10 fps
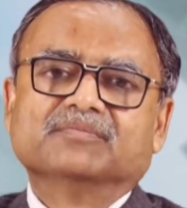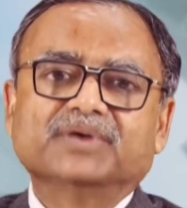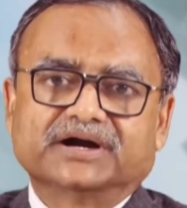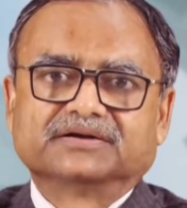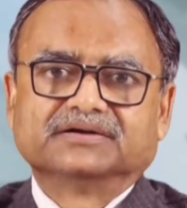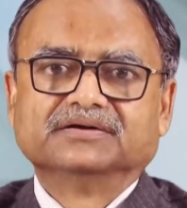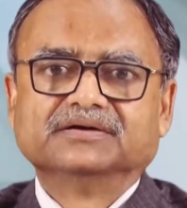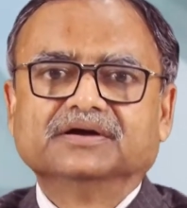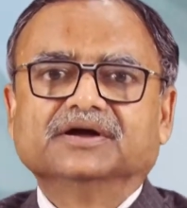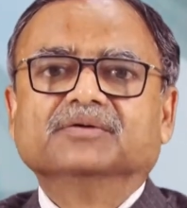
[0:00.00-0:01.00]

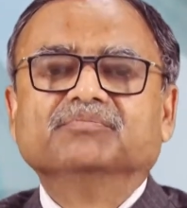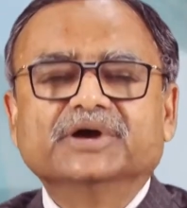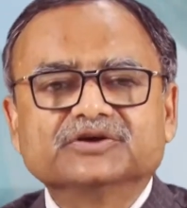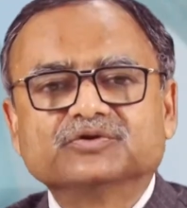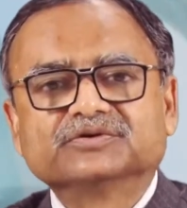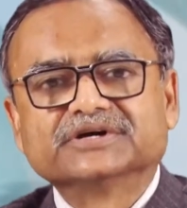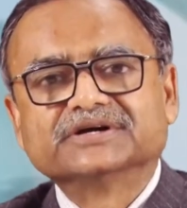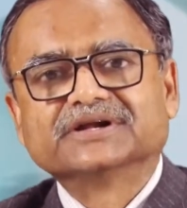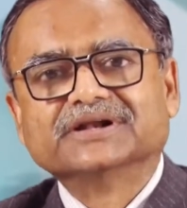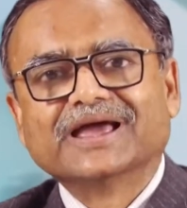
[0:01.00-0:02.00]
But based on
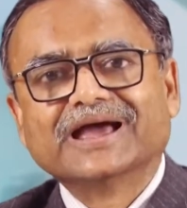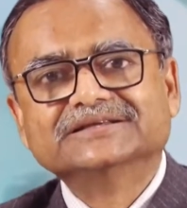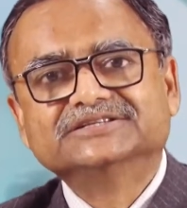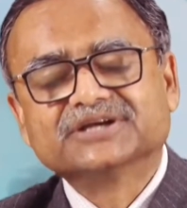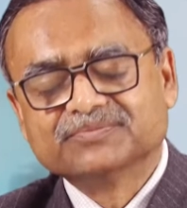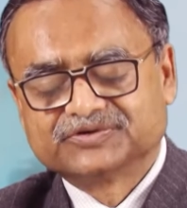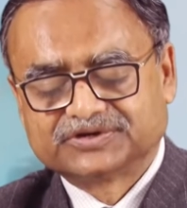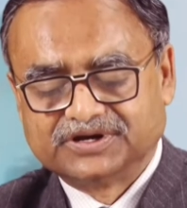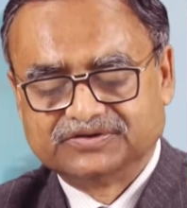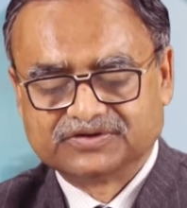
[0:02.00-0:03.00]
certain
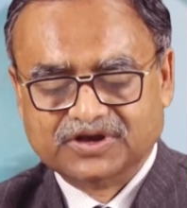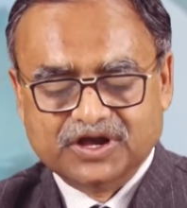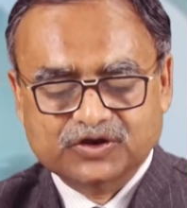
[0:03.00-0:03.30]
assumptions,